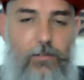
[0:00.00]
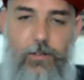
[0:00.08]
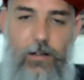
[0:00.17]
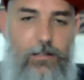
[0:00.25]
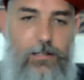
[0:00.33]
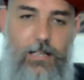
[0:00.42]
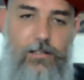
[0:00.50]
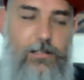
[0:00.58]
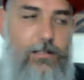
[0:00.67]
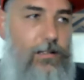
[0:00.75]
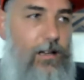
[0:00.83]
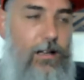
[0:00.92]
I've got
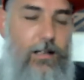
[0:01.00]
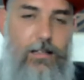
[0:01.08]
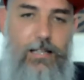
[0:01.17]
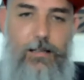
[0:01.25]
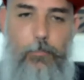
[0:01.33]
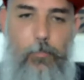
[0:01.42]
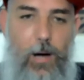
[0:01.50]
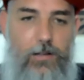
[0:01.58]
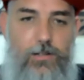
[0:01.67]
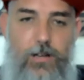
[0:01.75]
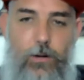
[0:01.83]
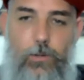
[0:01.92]
this. There's a
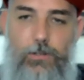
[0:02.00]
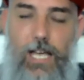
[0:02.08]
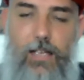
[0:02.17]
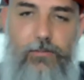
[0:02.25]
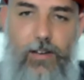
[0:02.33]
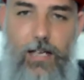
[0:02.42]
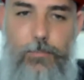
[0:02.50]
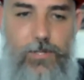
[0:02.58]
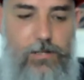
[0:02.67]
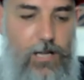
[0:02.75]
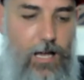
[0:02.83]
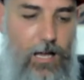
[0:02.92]
bunch. All Day
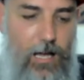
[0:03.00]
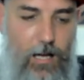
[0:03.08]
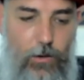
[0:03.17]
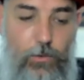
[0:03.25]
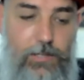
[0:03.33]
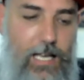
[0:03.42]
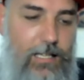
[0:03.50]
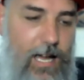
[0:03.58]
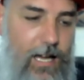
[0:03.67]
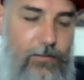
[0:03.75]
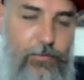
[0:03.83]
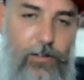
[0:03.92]
Vapes. All Day
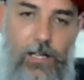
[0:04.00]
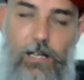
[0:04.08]
Dave.